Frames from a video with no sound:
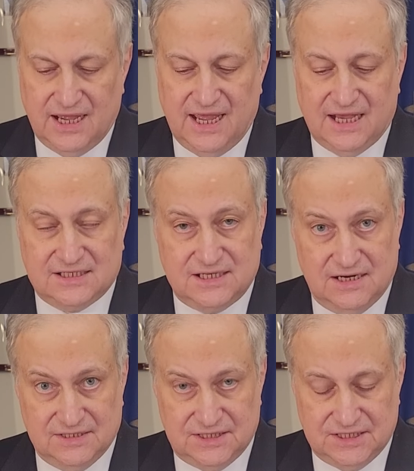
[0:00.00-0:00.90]

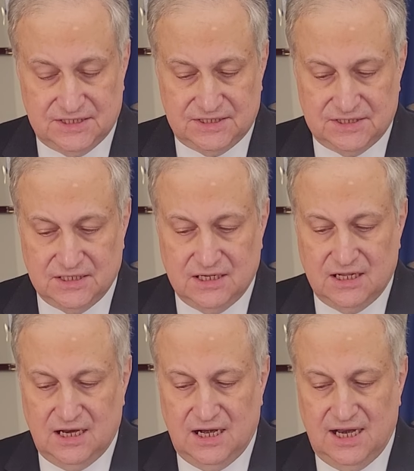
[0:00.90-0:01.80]
Excellencies,
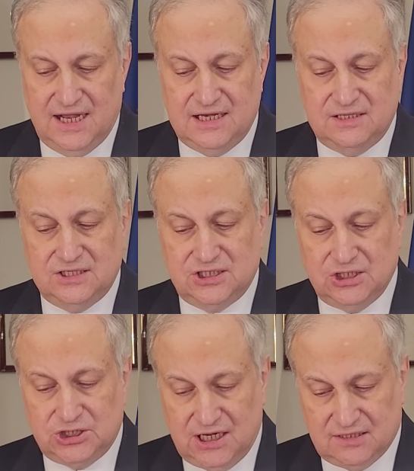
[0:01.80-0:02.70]
ladies
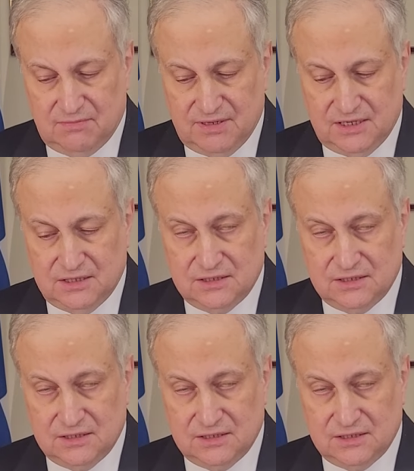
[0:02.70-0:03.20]
and gentlemen,